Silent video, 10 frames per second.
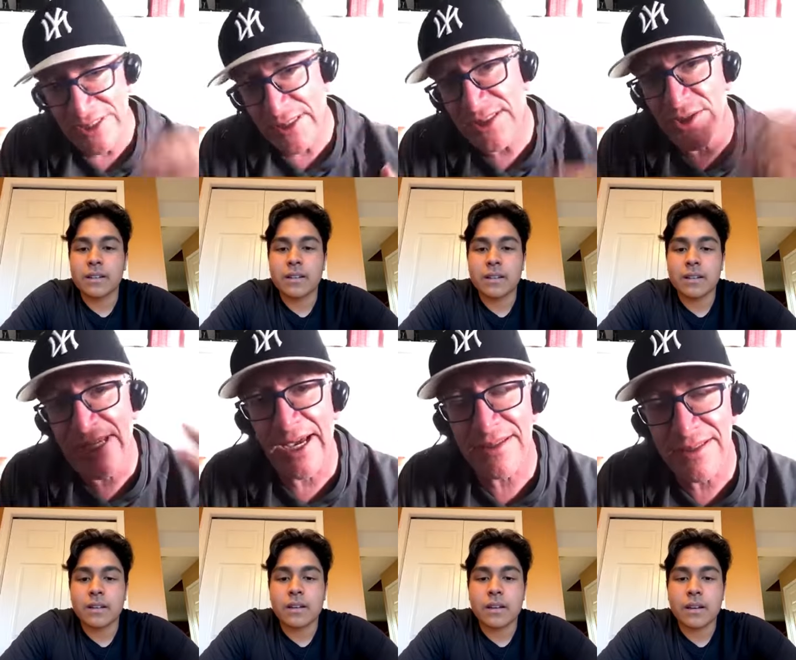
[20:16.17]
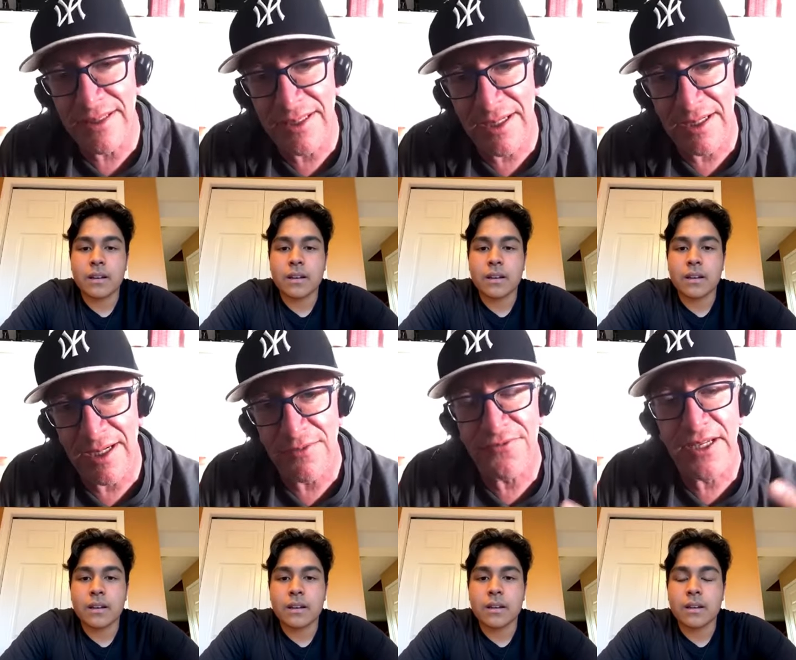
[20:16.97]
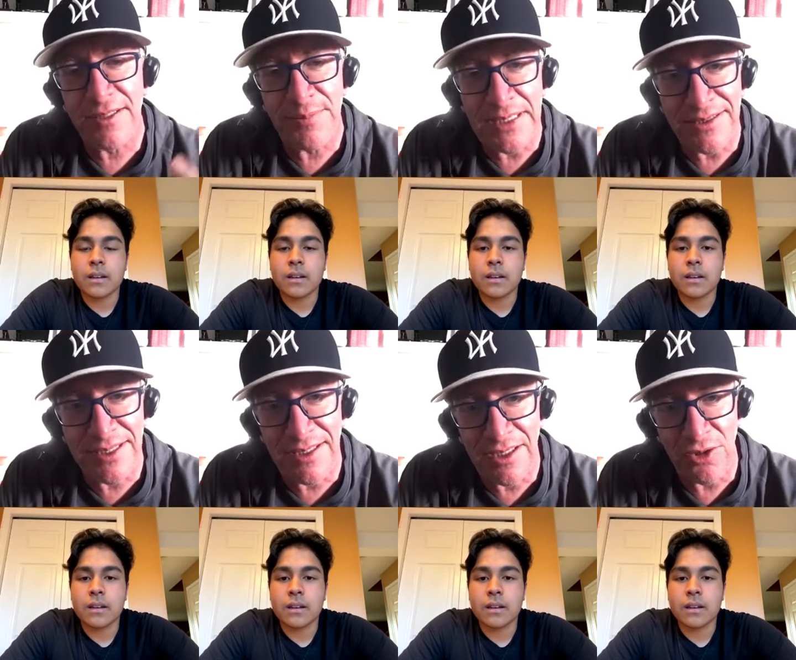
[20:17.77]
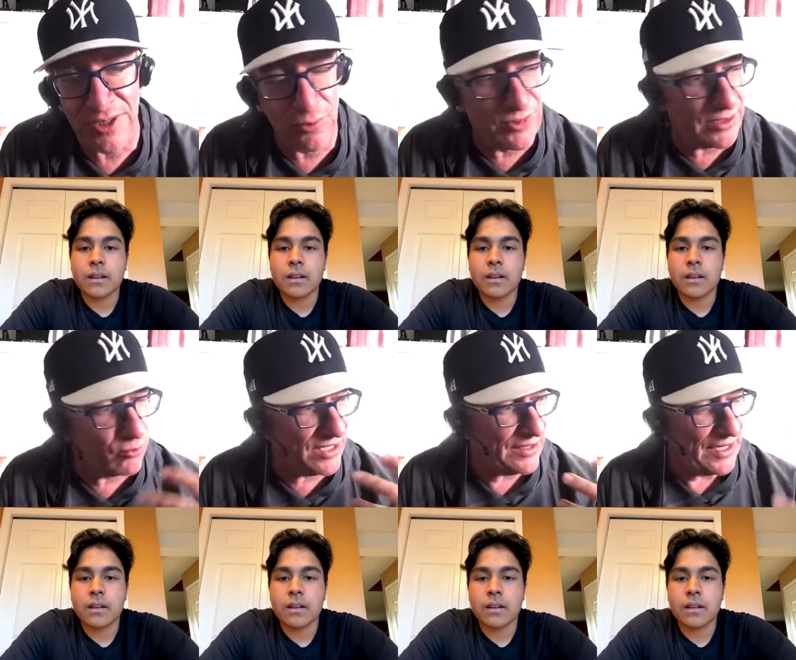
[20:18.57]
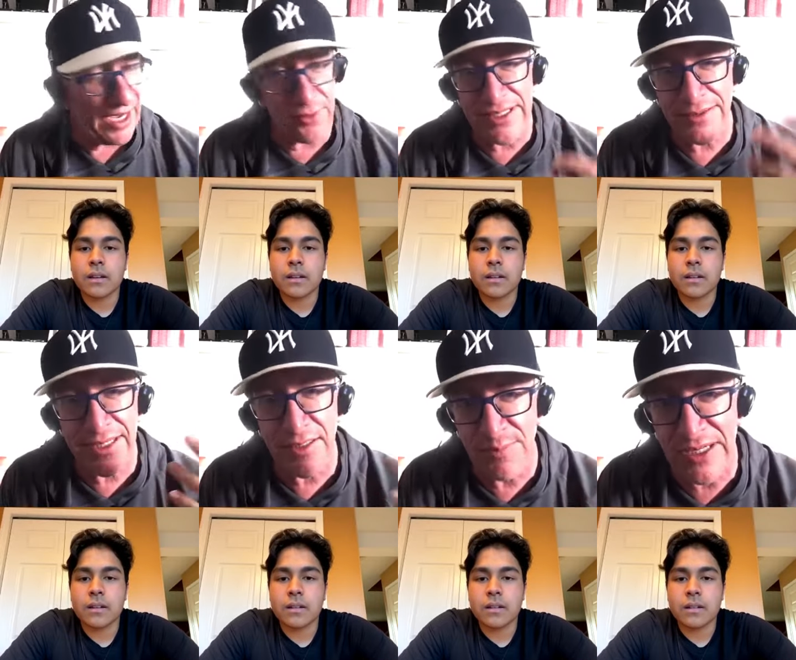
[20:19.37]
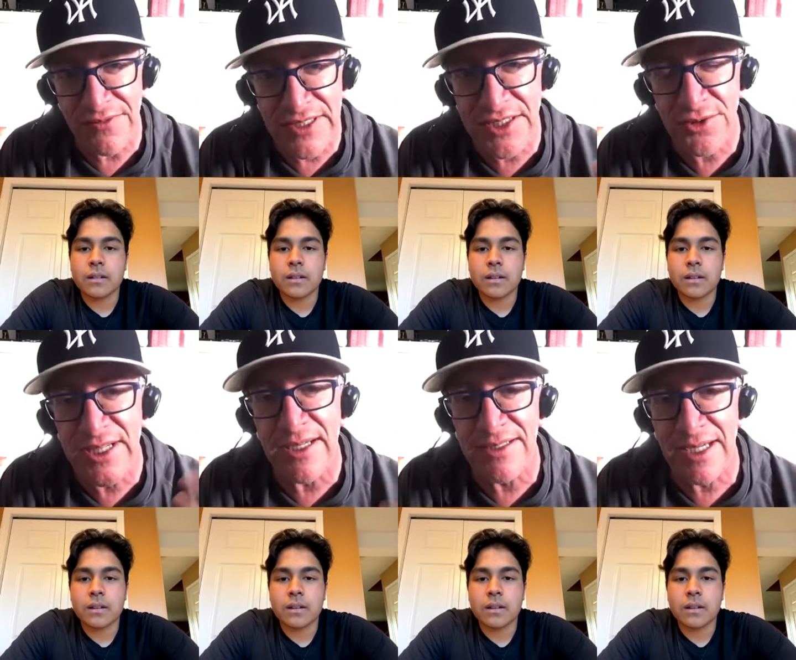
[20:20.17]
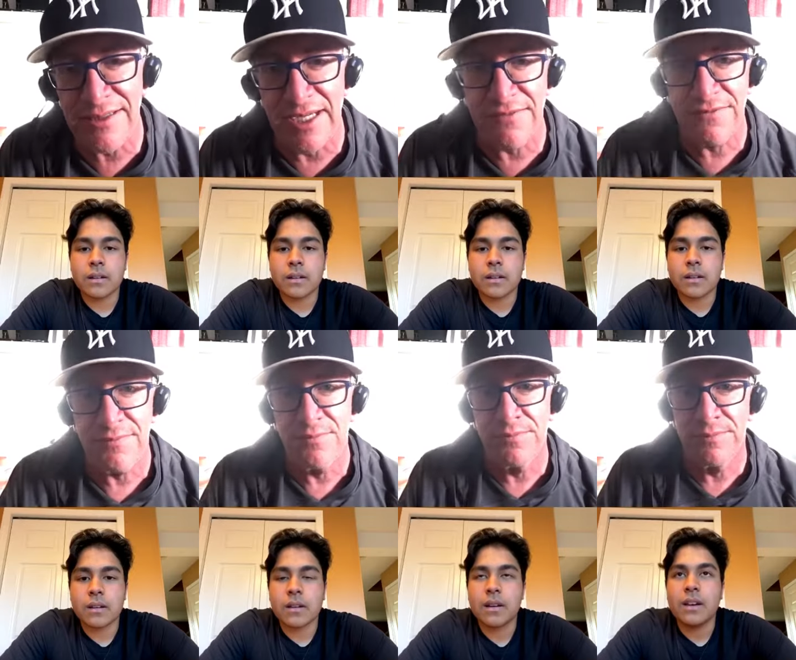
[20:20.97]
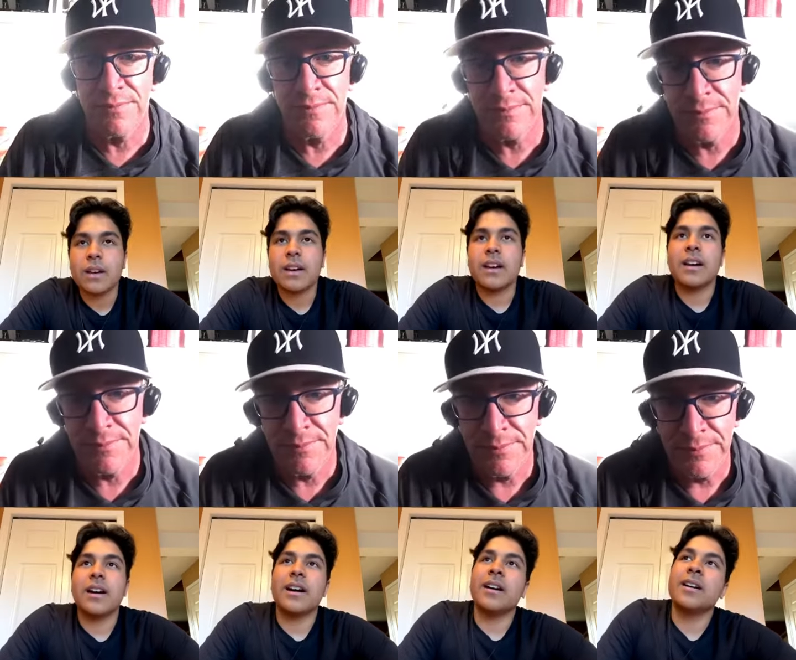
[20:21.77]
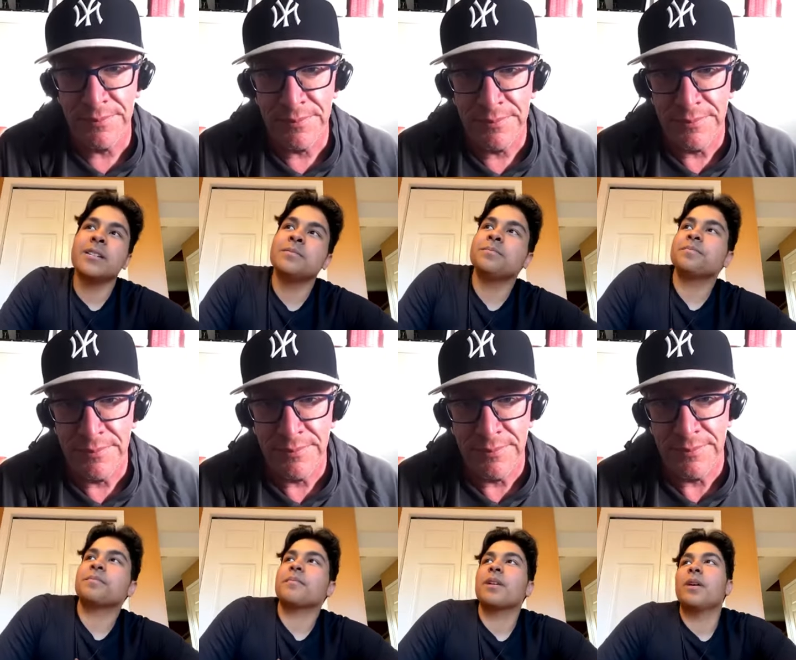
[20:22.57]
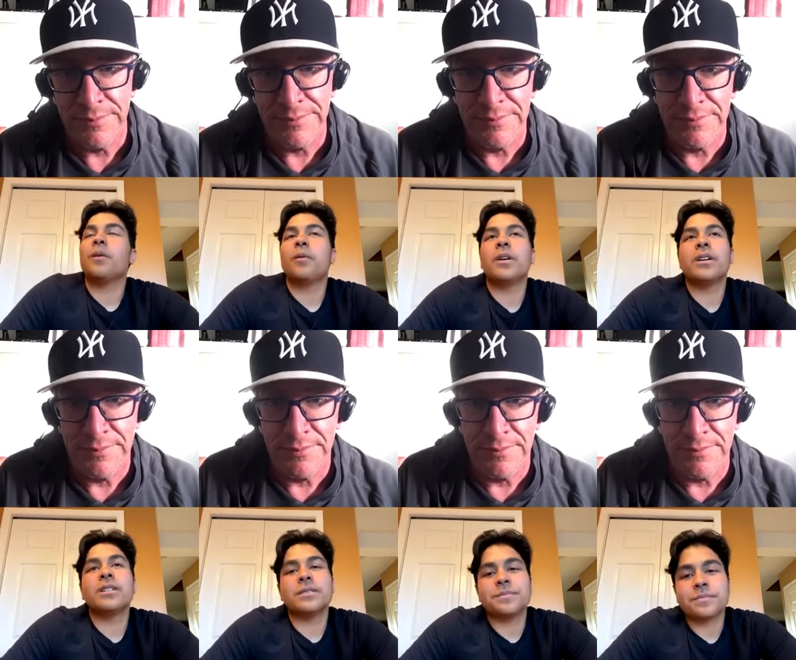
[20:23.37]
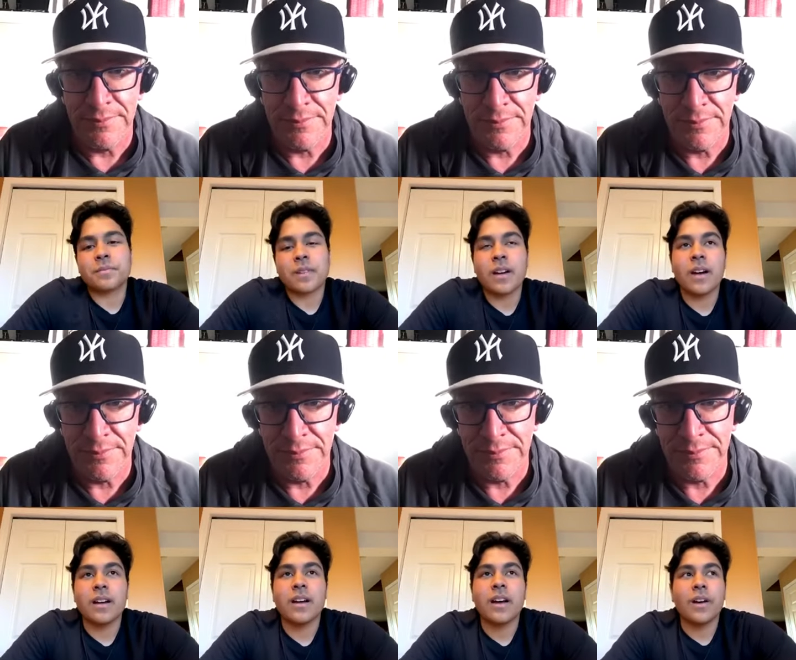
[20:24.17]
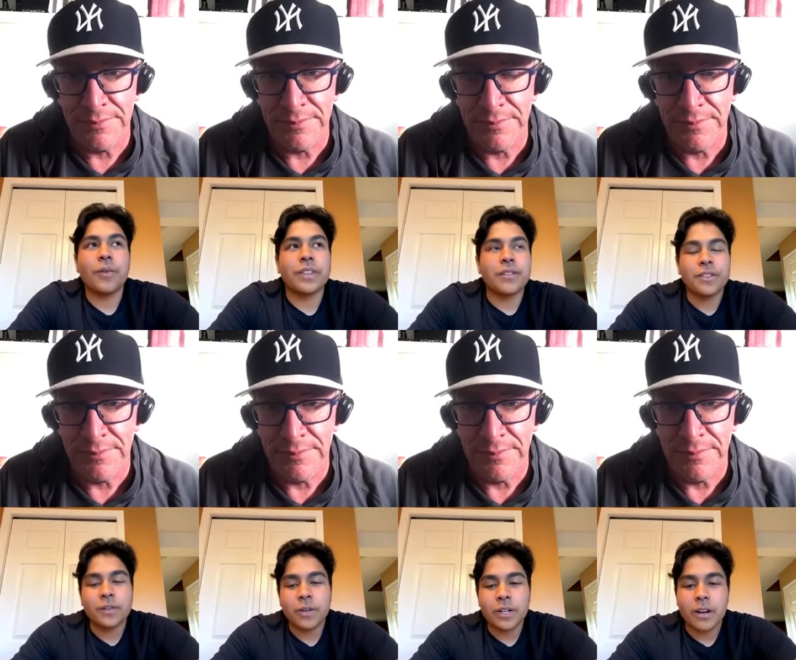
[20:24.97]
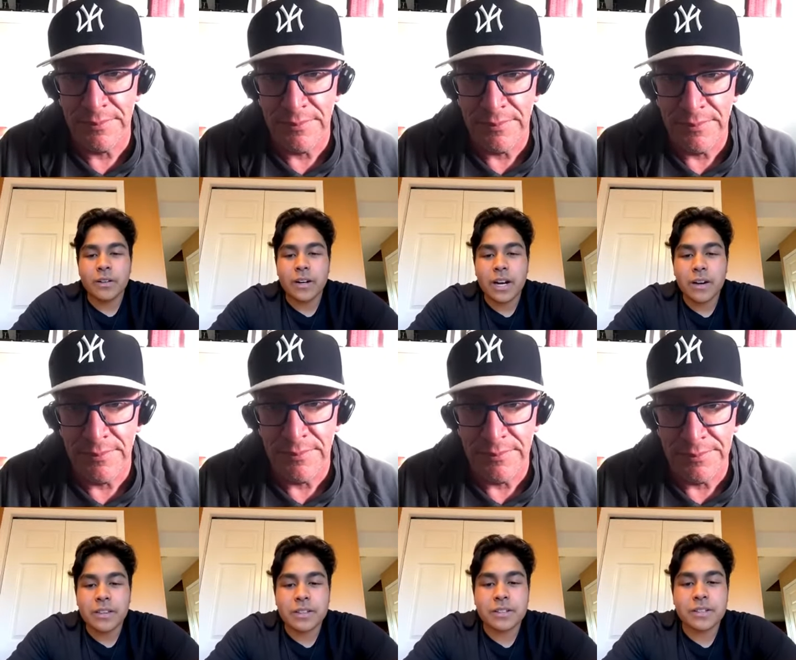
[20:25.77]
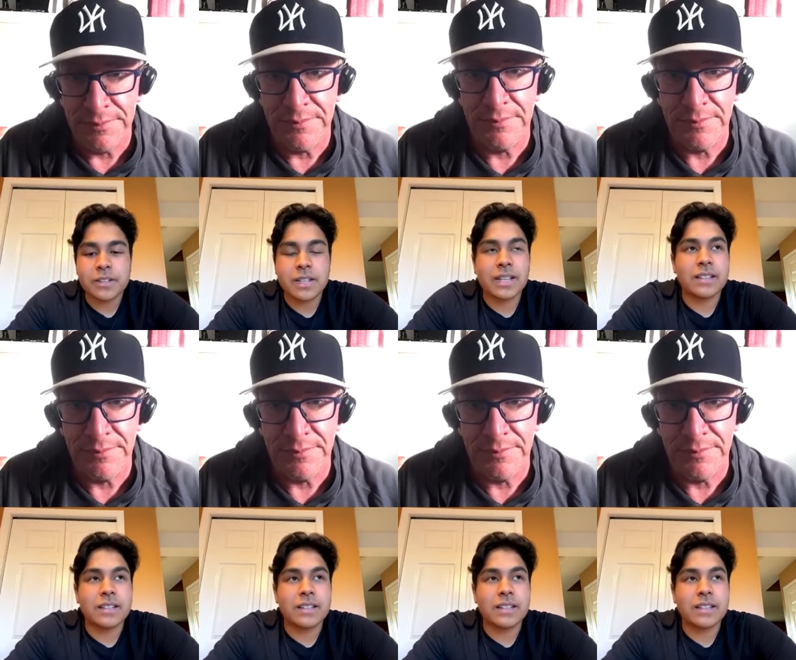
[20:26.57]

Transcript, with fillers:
Speaker 1: your Catholic uh, uh, faith mean to you, and what, what how do you think it benefits your day to day life?
Speaker 2: Um, well, with everything going on right now, I think just like